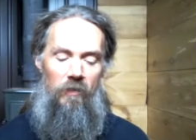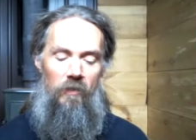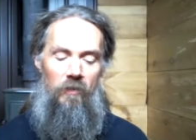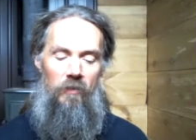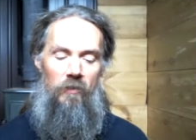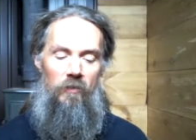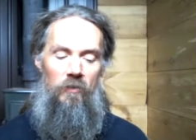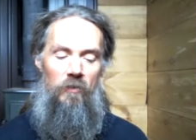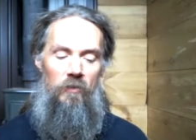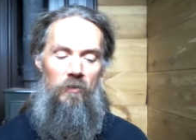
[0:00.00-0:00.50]

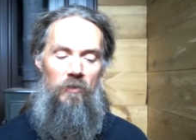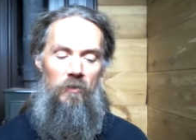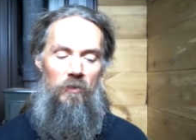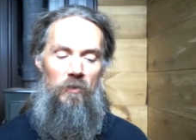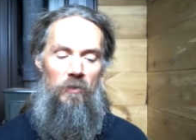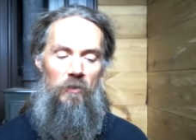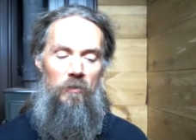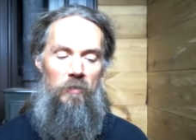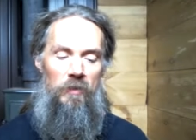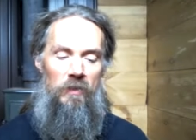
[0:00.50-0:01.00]
uh,
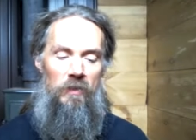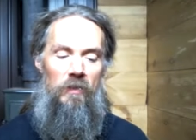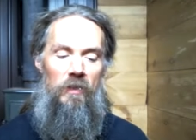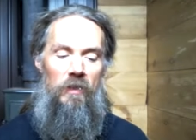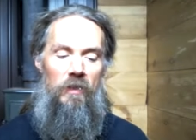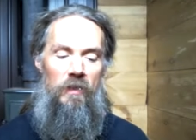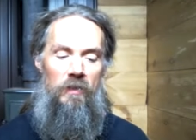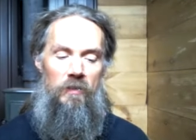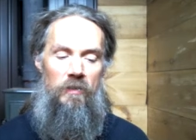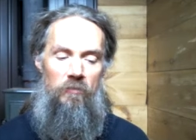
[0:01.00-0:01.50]
your
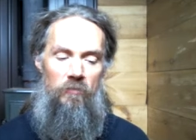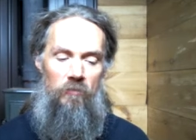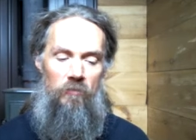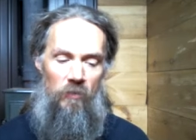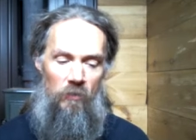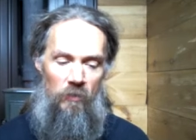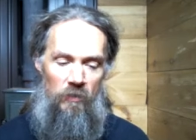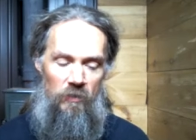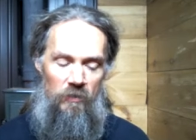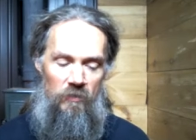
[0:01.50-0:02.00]
ability to
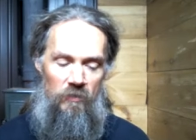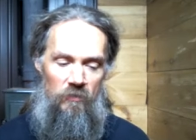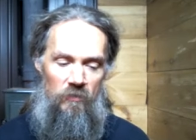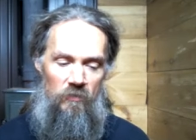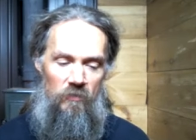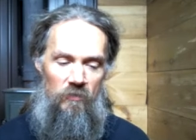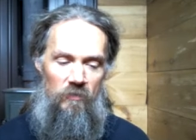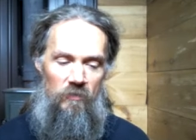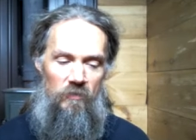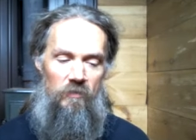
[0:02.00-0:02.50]

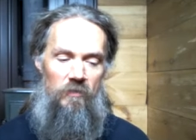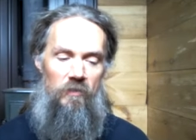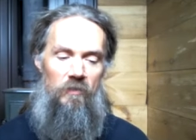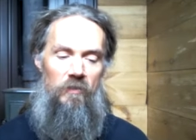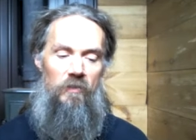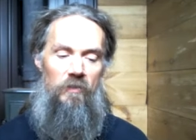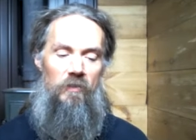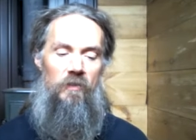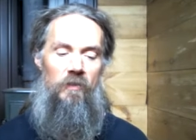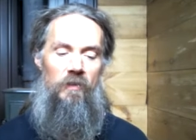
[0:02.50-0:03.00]
focus
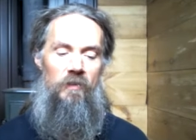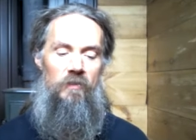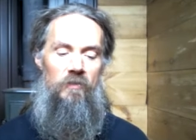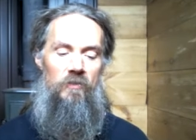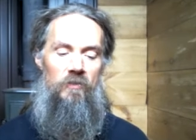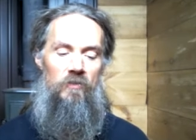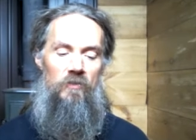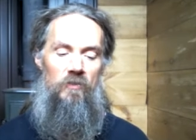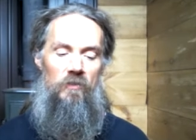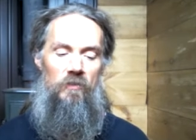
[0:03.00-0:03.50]

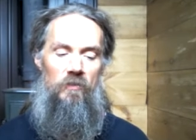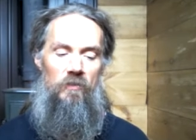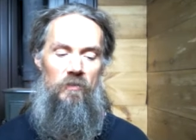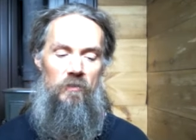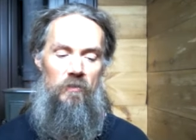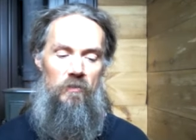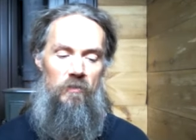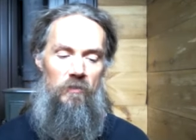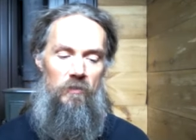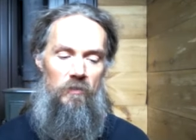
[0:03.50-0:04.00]
is
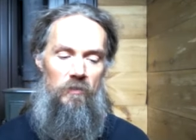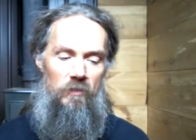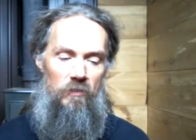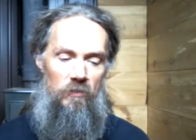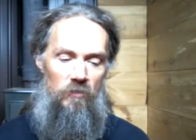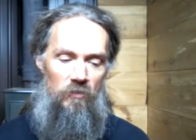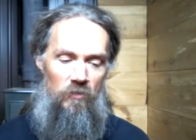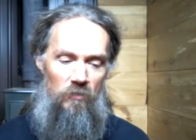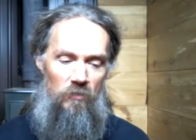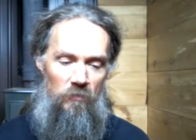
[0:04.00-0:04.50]

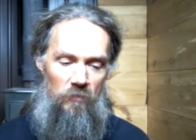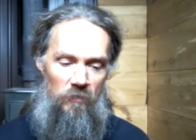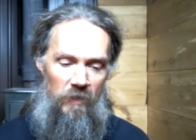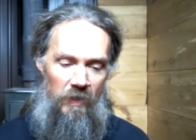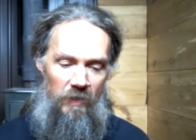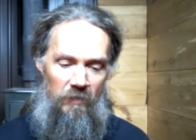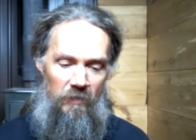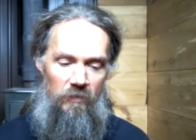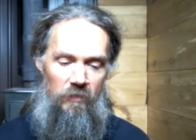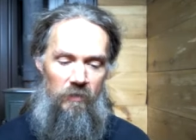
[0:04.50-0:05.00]

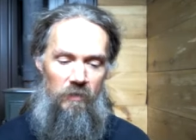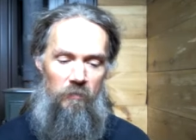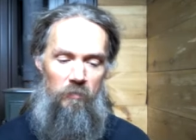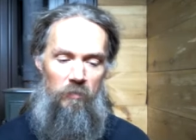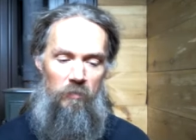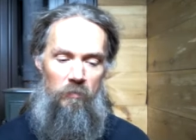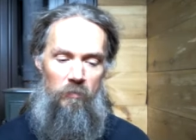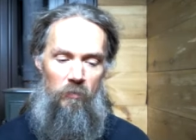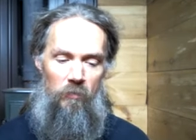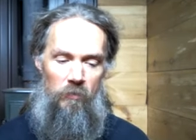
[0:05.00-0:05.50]
directly
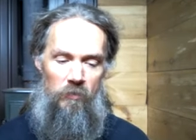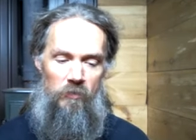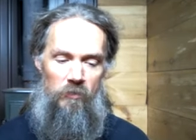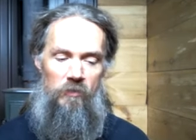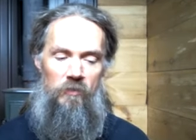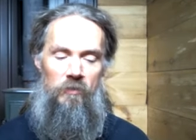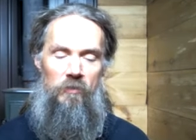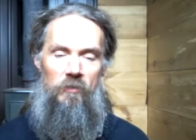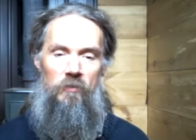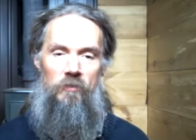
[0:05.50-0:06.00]

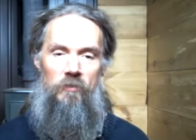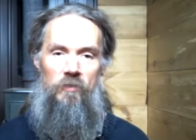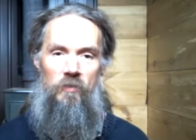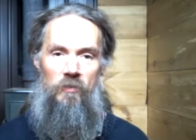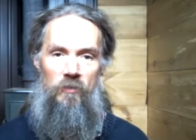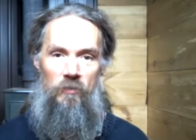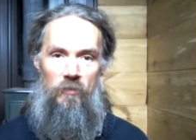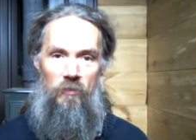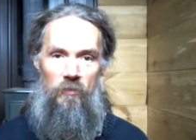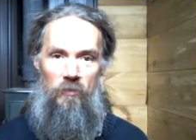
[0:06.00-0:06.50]
proportional
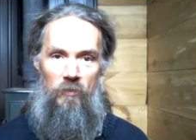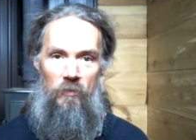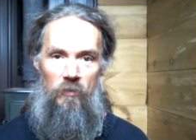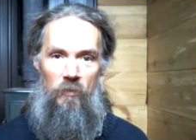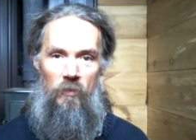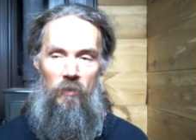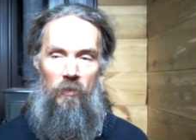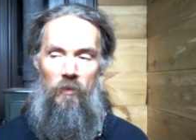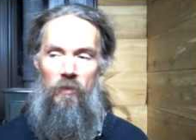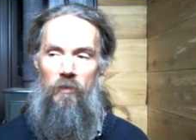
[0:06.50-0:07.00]
to
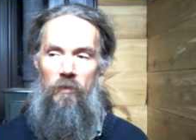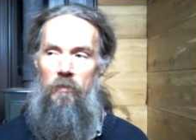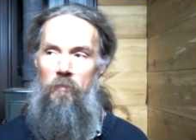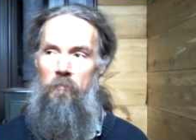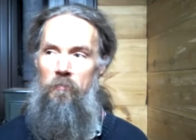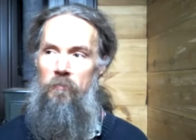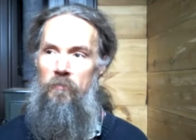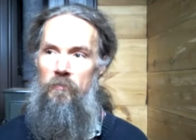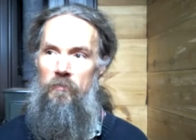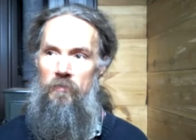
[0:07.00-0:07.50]
your
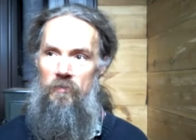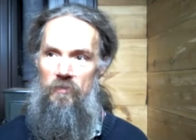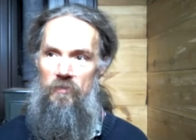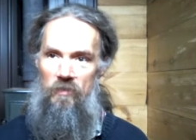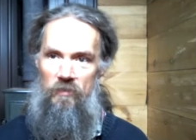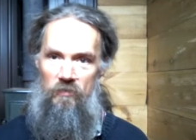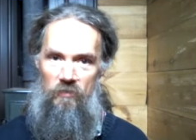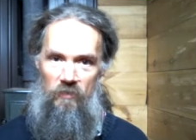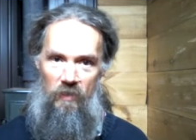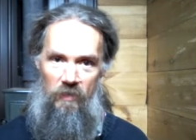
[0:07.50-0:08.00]

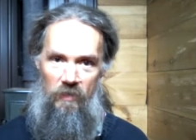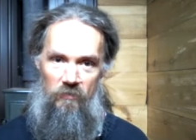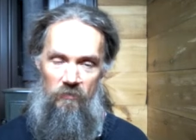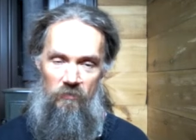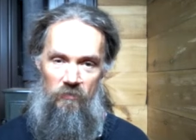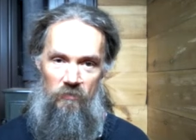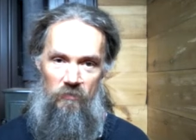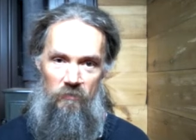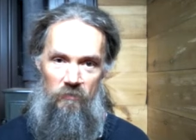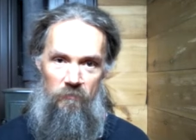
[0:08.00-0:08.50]

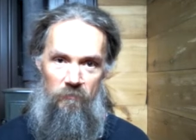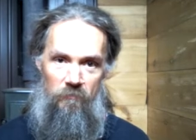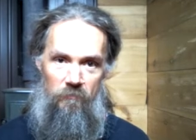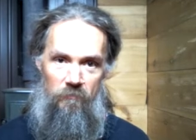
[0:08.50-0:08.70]
success.